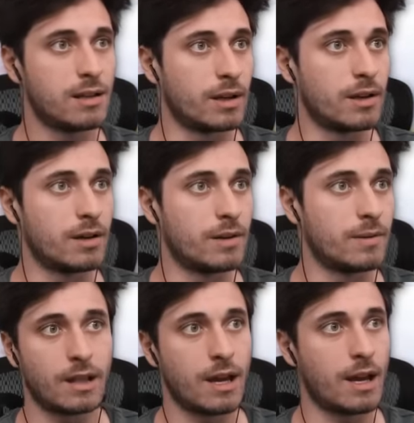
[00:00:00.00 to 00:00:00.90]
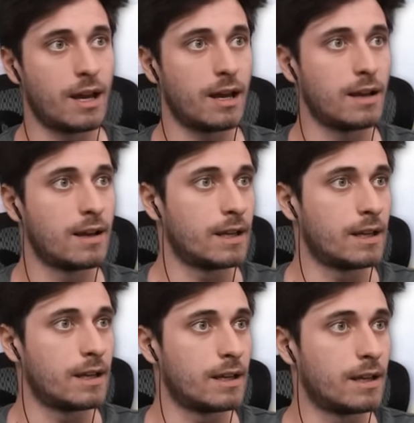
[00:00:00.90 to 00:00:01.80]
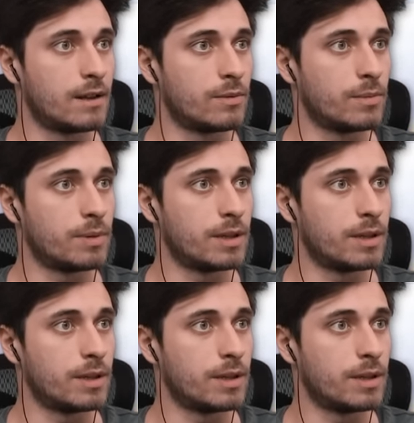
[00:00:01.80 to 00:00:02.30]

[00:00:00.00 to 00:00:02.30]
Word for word: Go. Okay, and people,